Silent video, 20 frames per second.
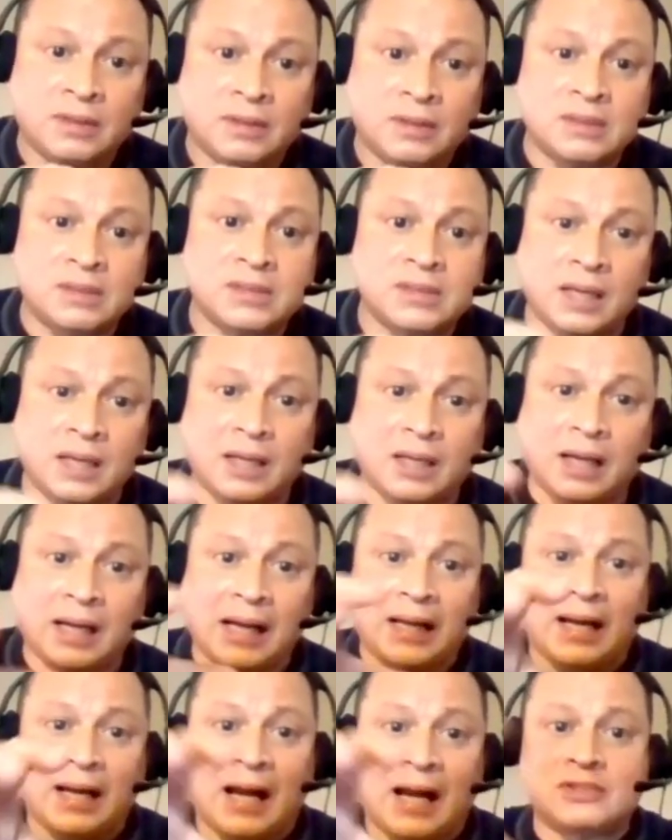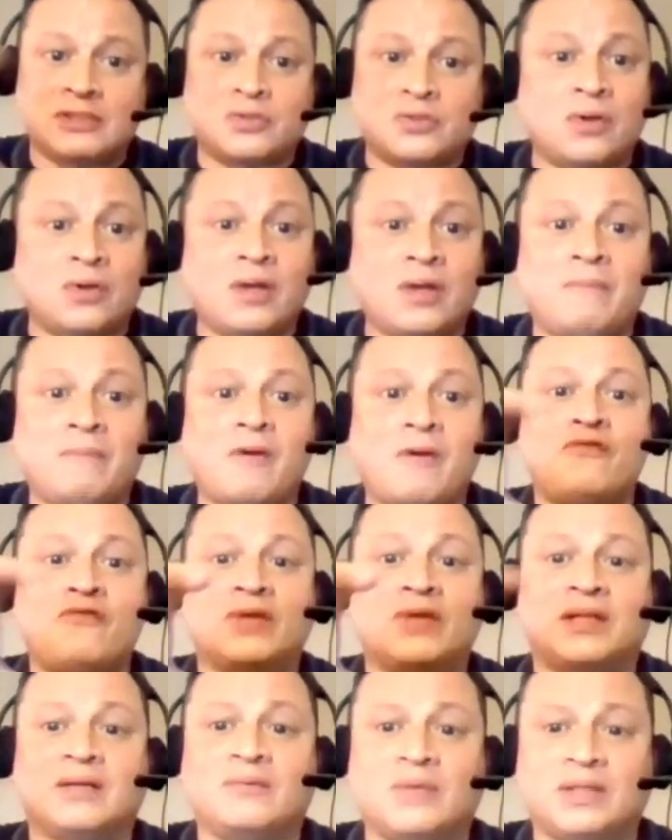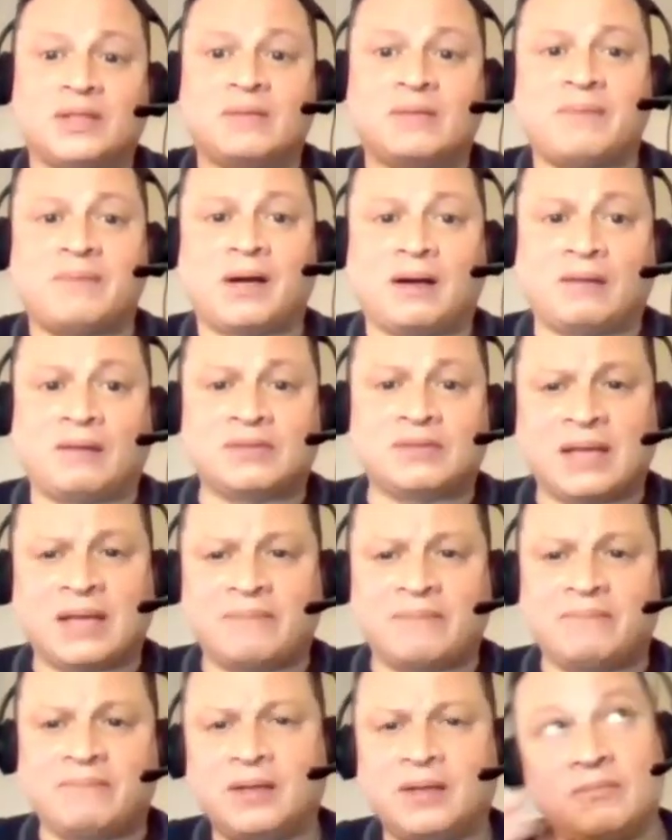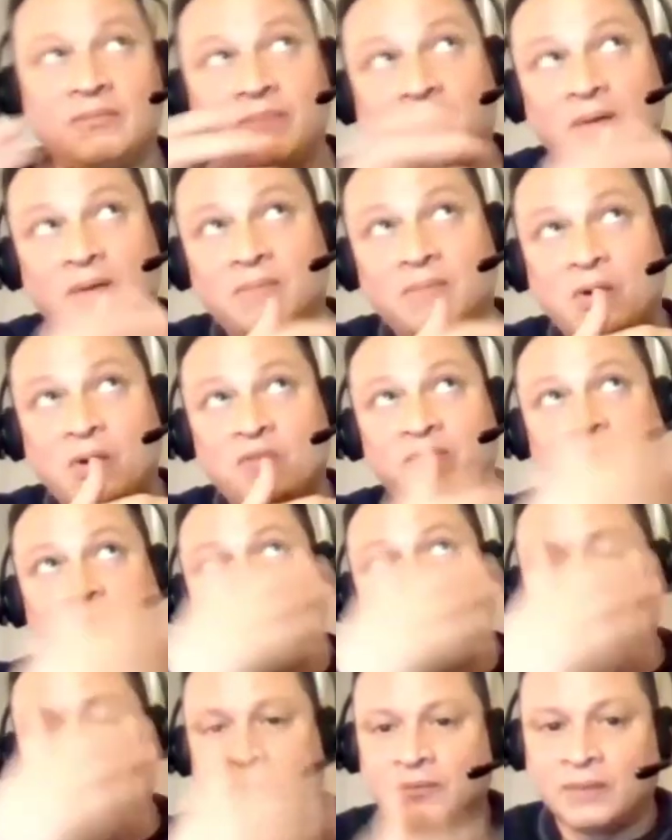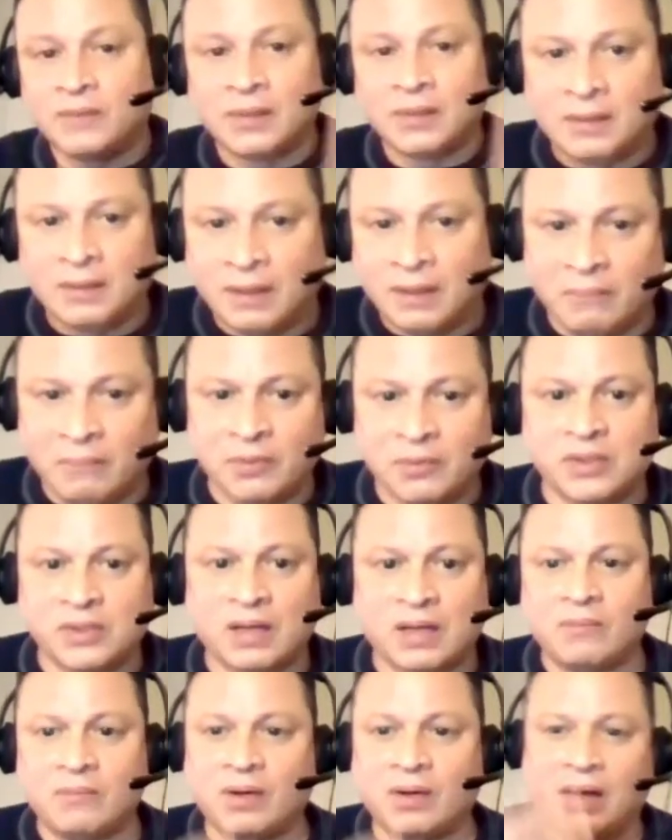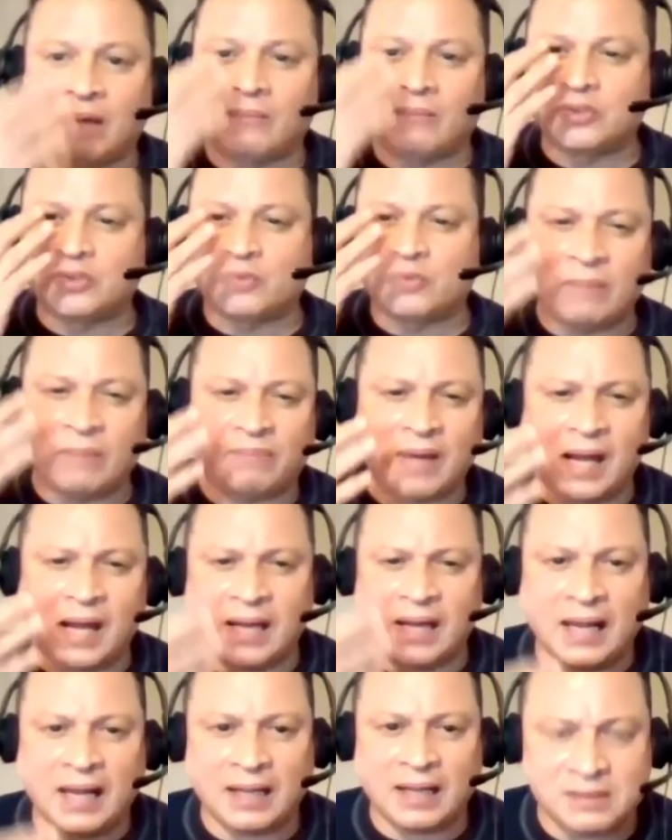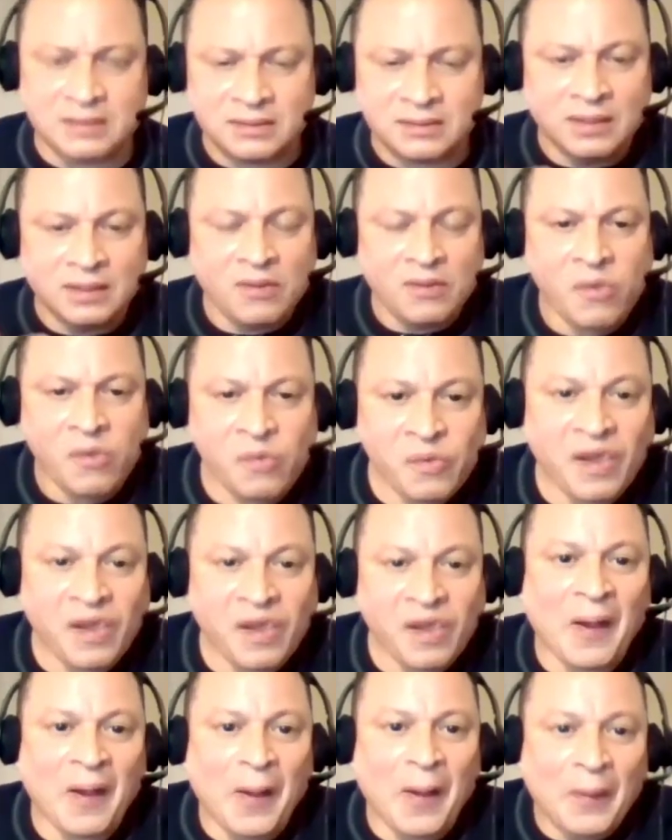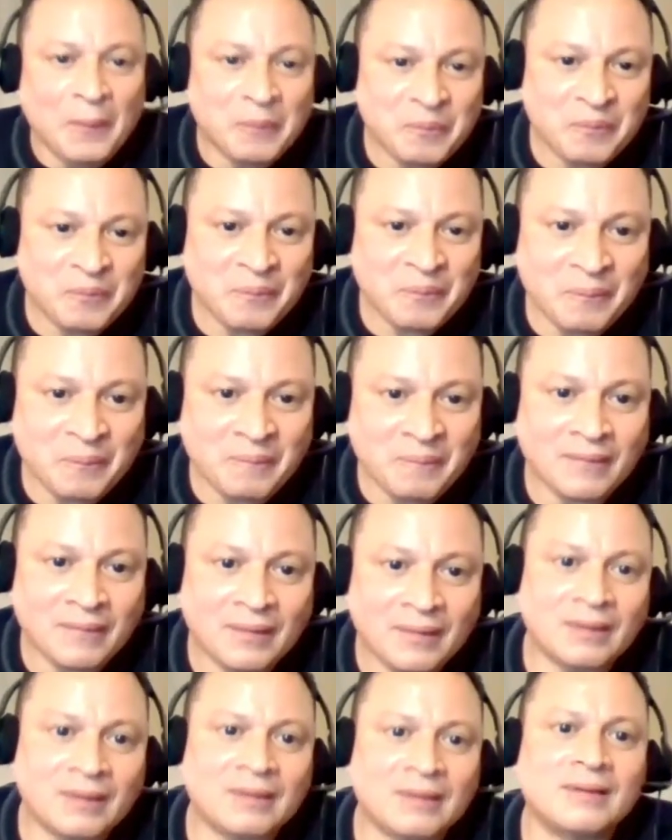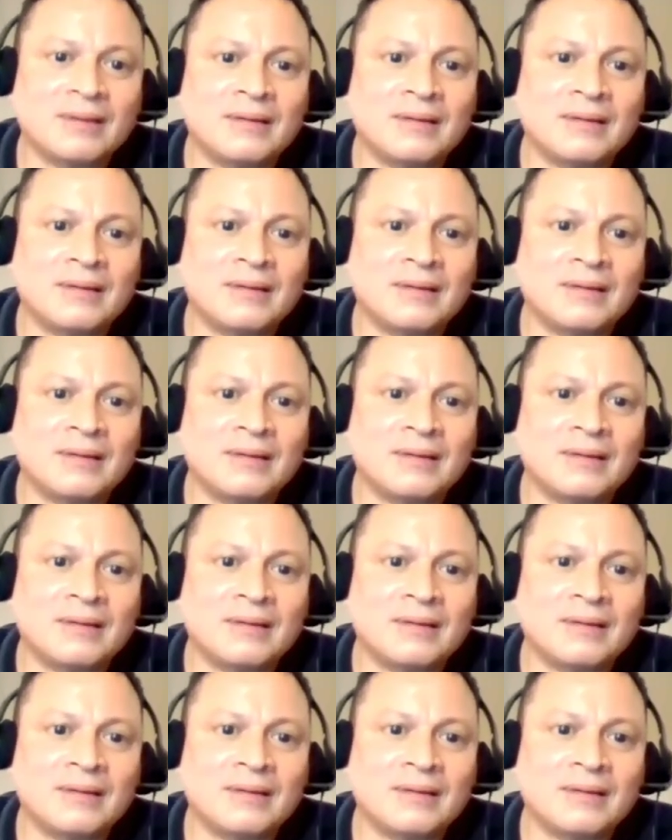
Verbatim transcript: Cause oh, I, yeah. I, I, saw y'all both with the with the bell. I was like bell and bell both blinging. Almost I, almost went blind. I had to. Um, tell me that was the coolest